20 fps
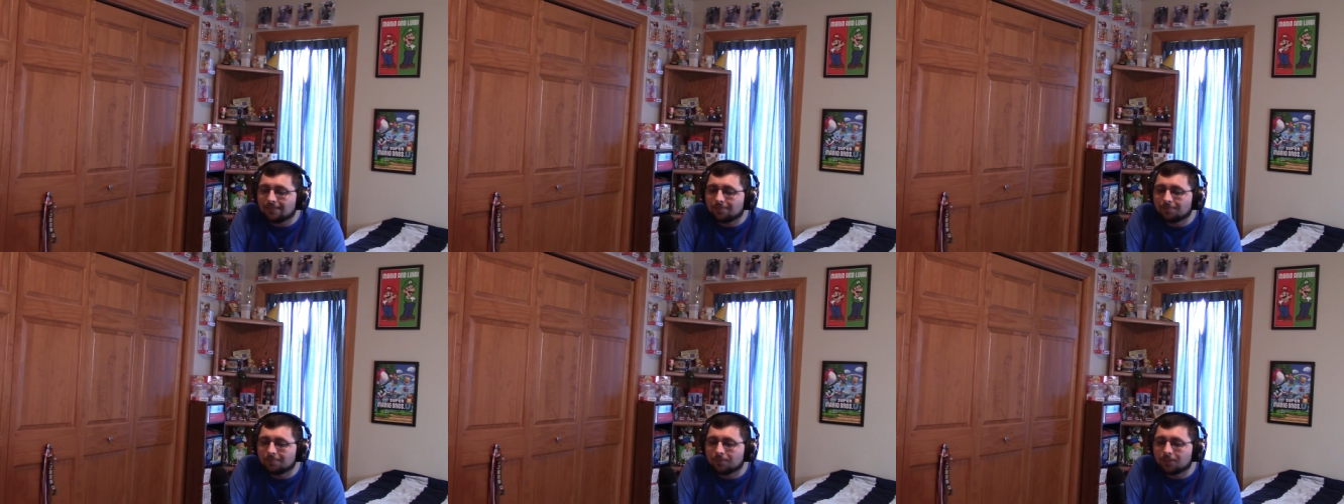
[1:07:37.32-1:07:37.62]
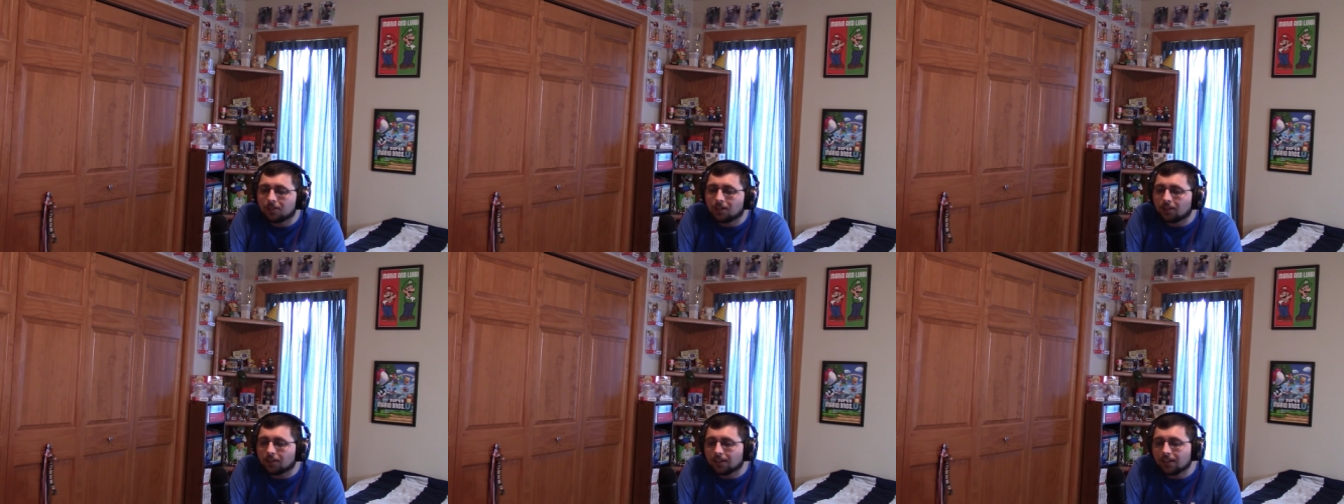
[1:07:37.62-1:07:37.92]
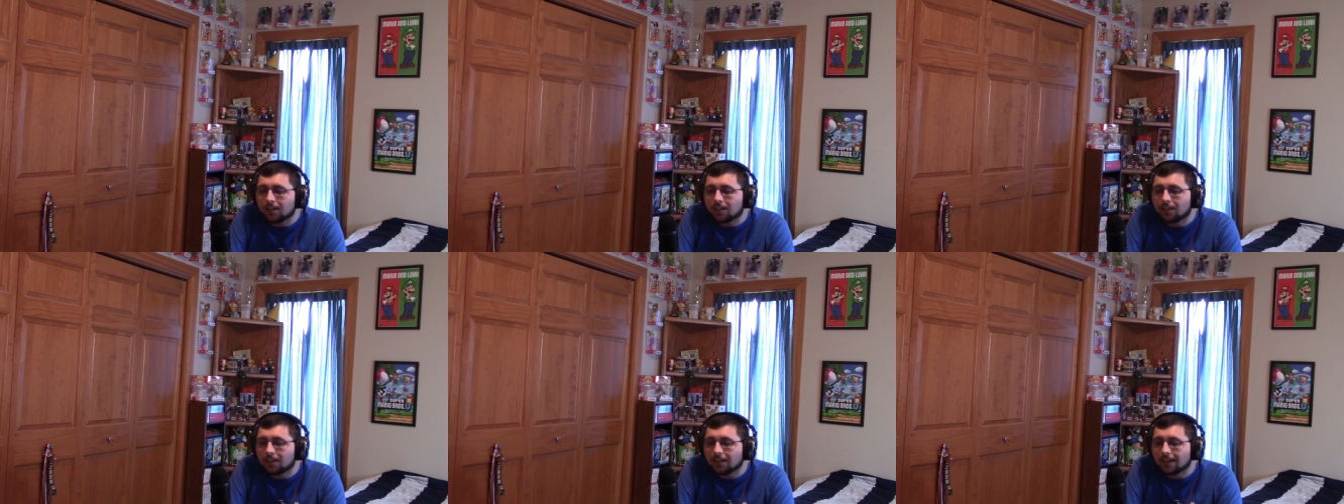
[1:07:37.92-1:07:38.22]
Donkey
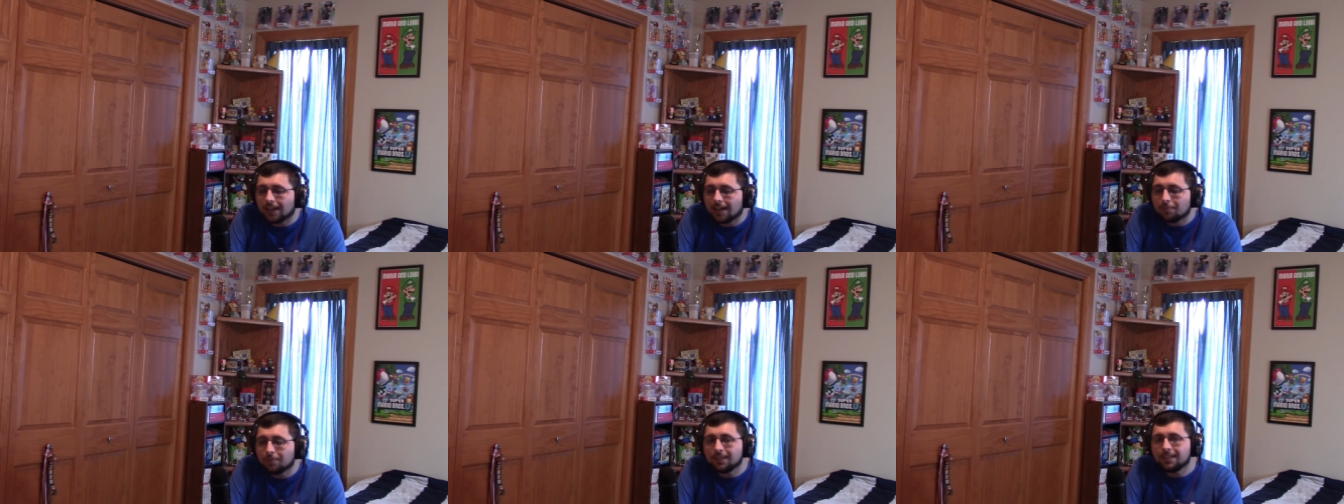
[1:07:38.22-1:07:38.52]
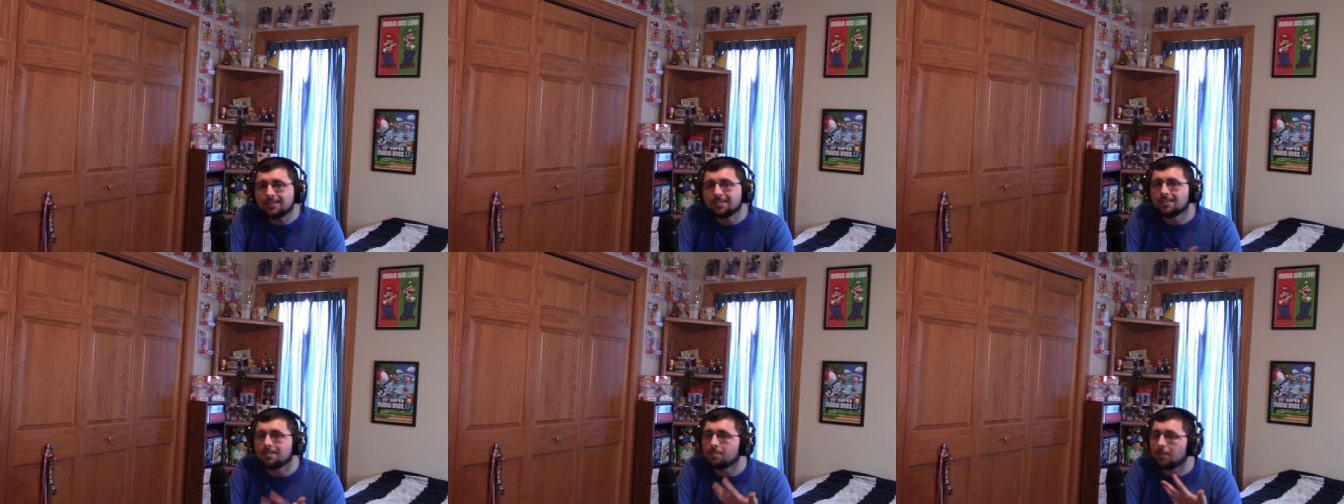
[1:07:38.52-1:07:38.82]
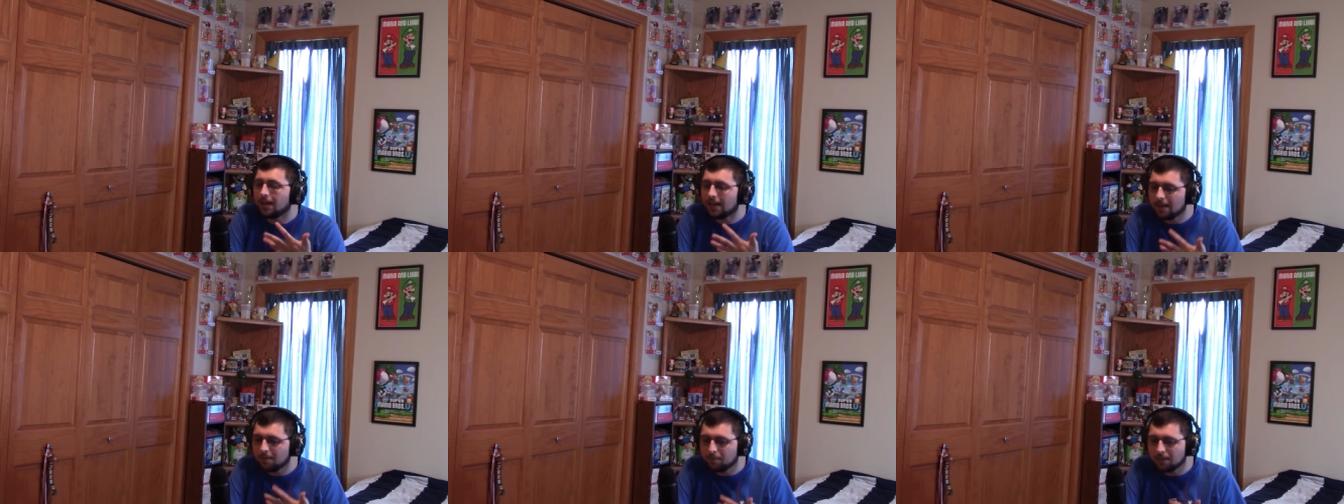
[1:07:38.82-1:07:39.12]
Kong game, at least in
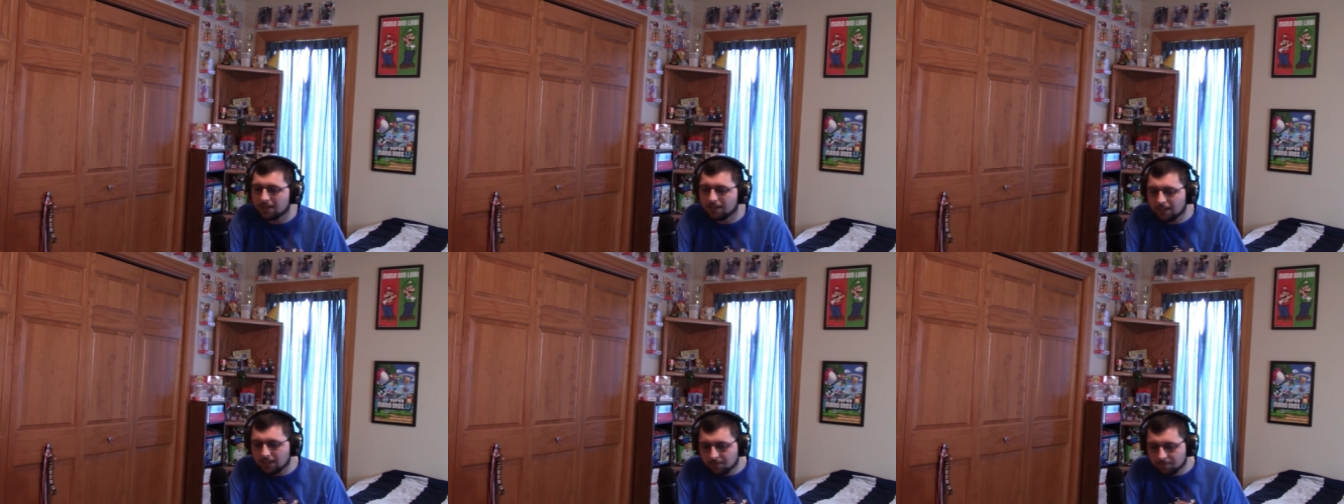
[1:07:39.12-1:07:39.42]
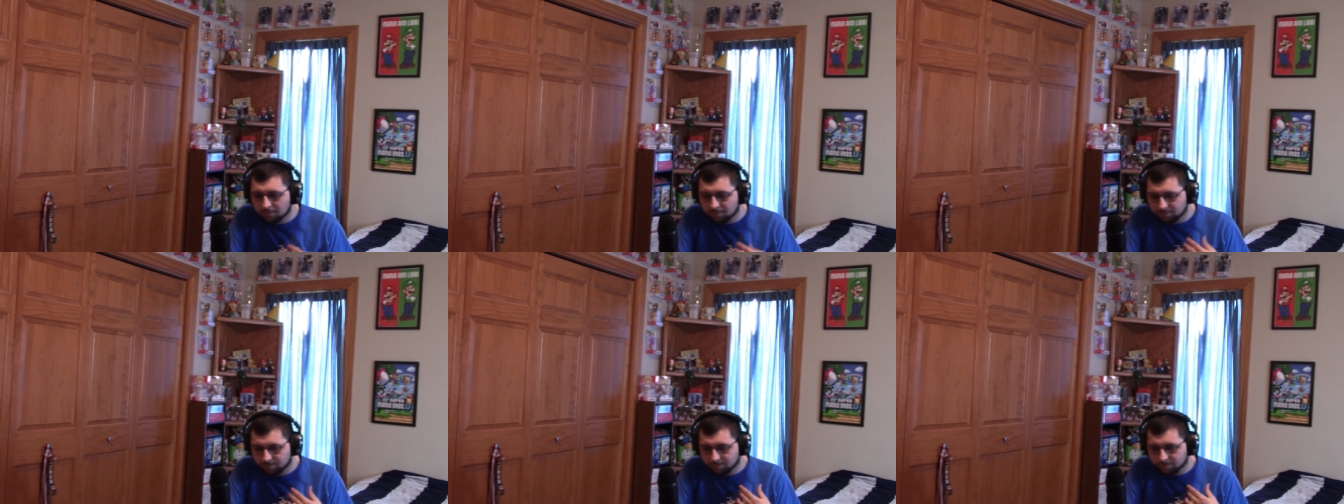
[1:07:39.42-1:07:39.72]
my opinion.